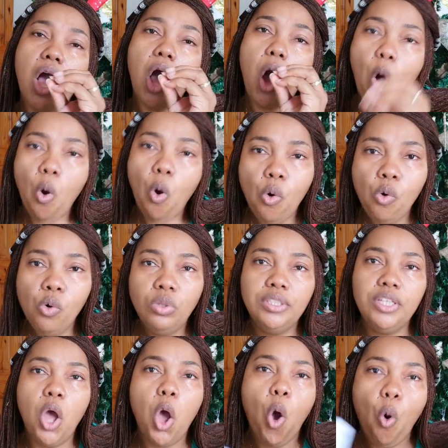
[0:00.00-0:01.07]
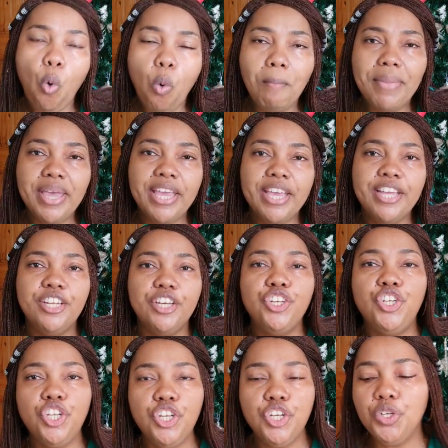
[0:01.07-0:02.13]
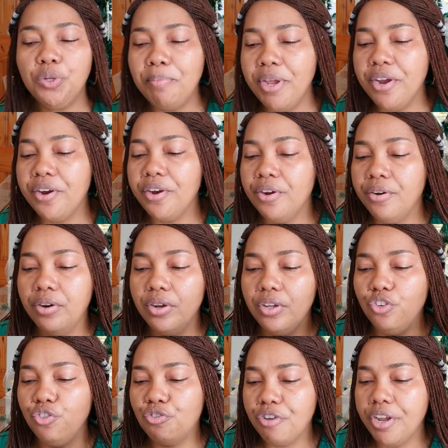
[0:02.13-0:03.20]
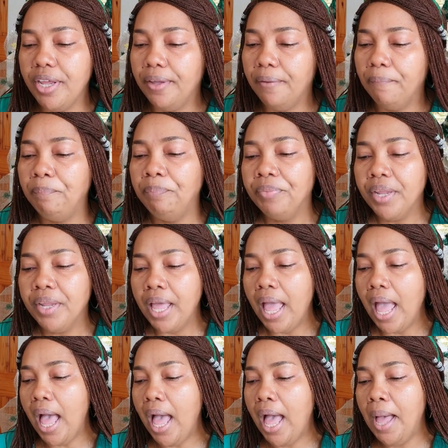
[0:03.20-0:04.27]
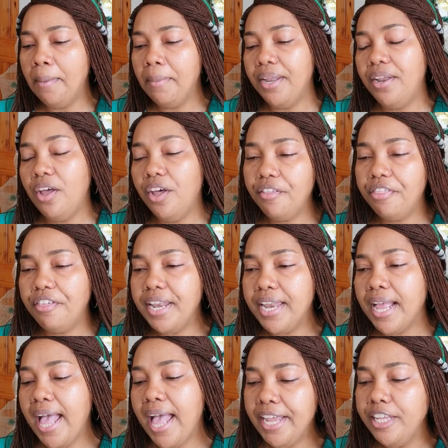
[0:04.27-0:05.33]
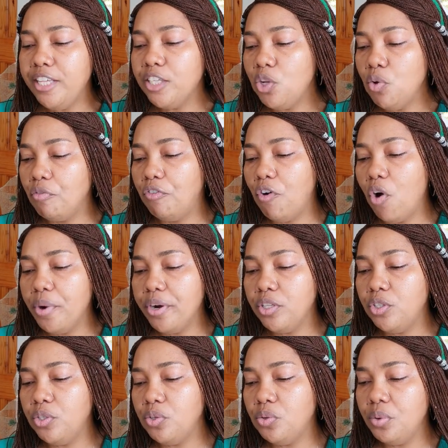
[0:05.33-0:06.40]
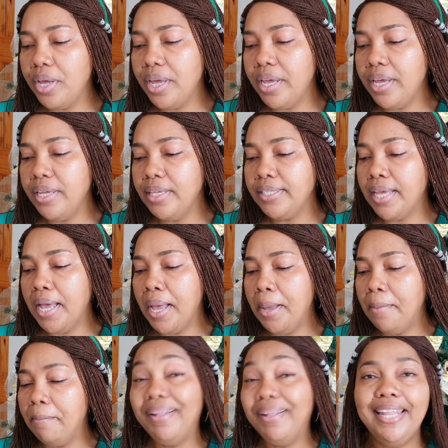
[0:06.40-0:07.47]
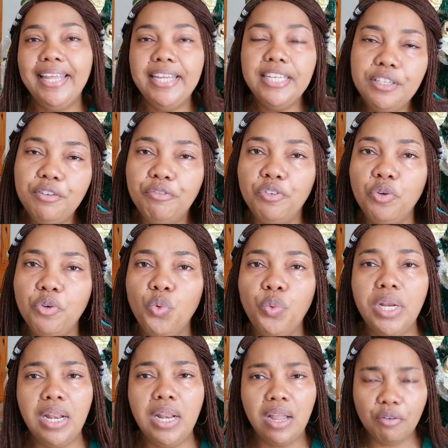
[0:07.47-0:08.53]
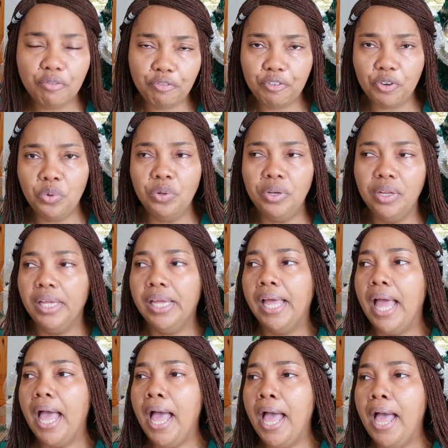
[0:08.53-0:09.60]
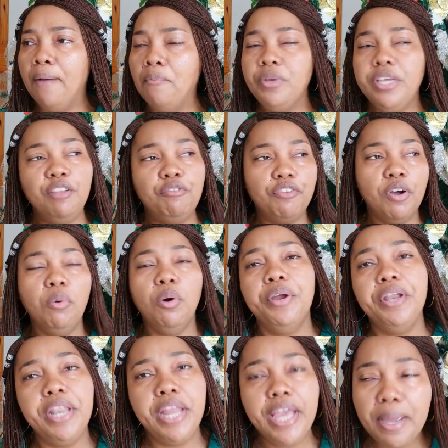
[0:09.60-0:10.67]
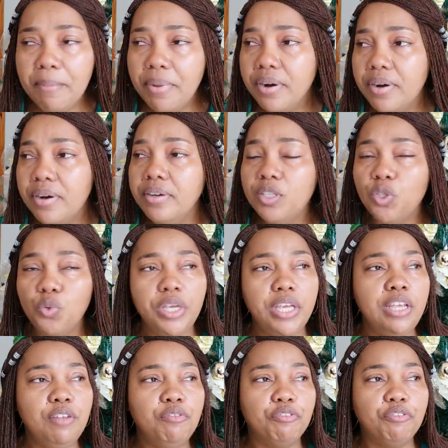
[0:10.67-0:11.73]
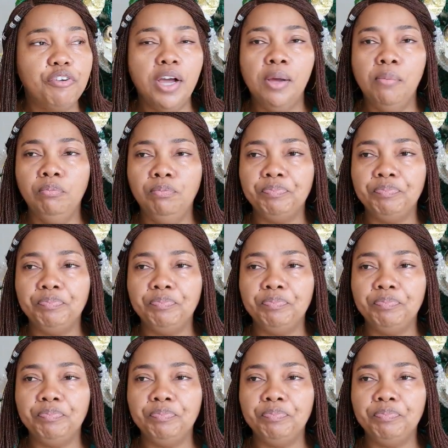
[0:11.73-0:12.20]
old homemade ginger beer drink. Another thing that Guyanese look forward to is plenty food. We love food. We eat from our neighbors, we eat from